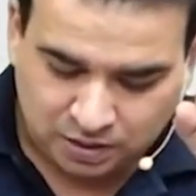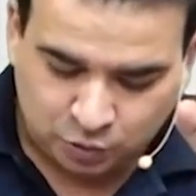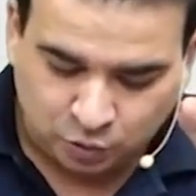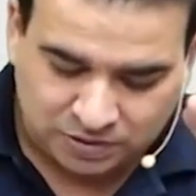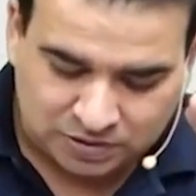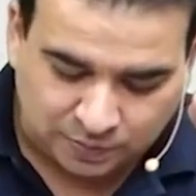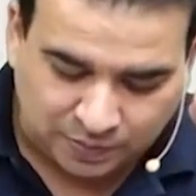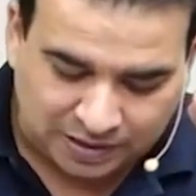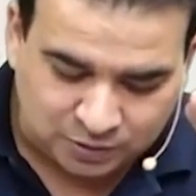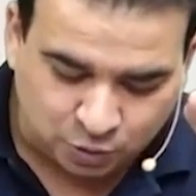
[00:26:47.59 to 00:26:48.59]
you'll be
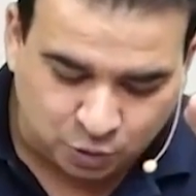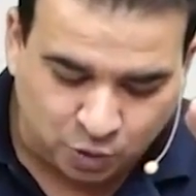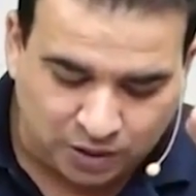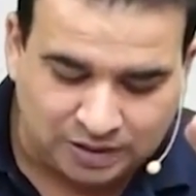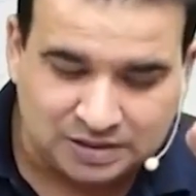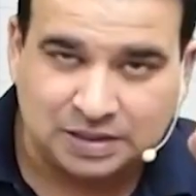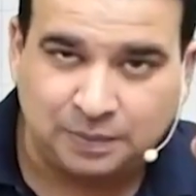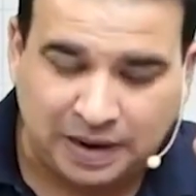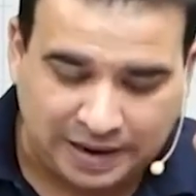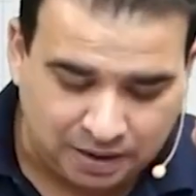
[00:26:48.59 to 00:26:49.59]
surprised to know it is
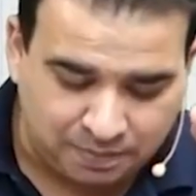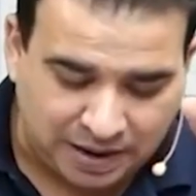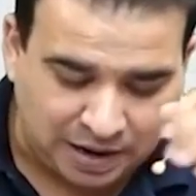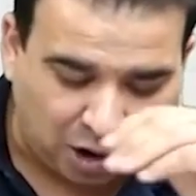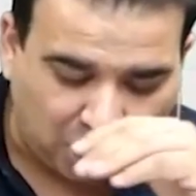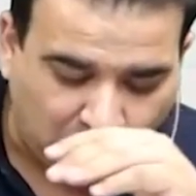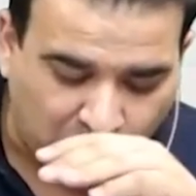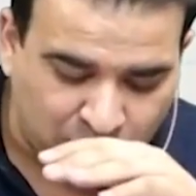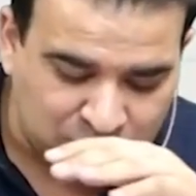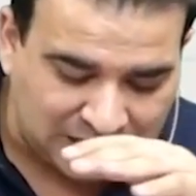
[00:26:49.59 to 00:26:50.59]
supplied by
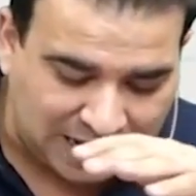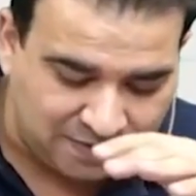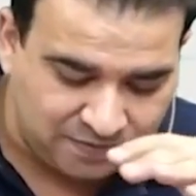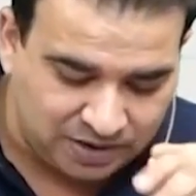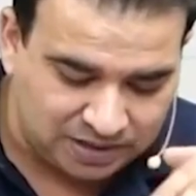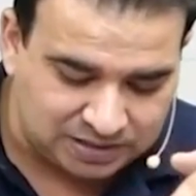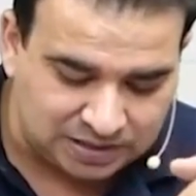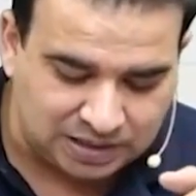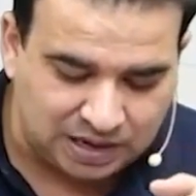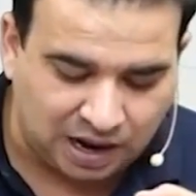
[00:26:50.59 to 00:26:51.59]
almost every
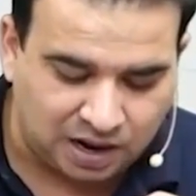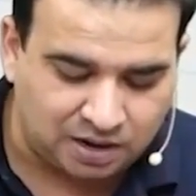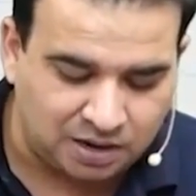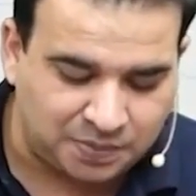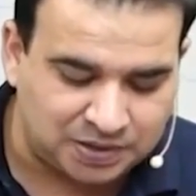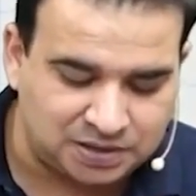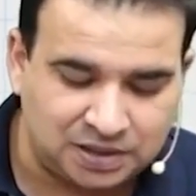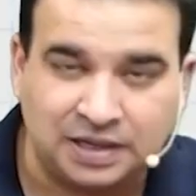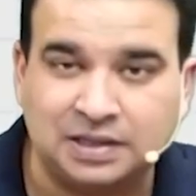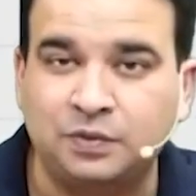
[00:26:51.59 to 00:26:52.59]
single artery present
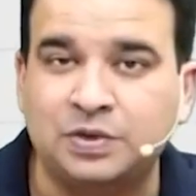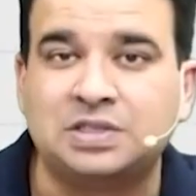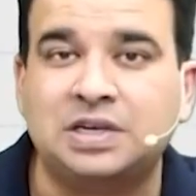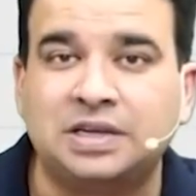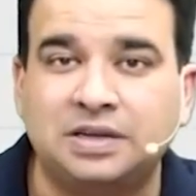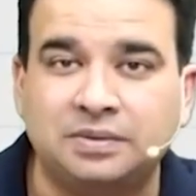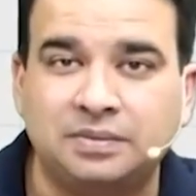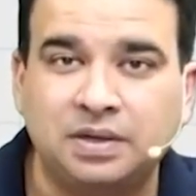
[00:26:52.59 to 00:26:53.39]
in the vicinity here.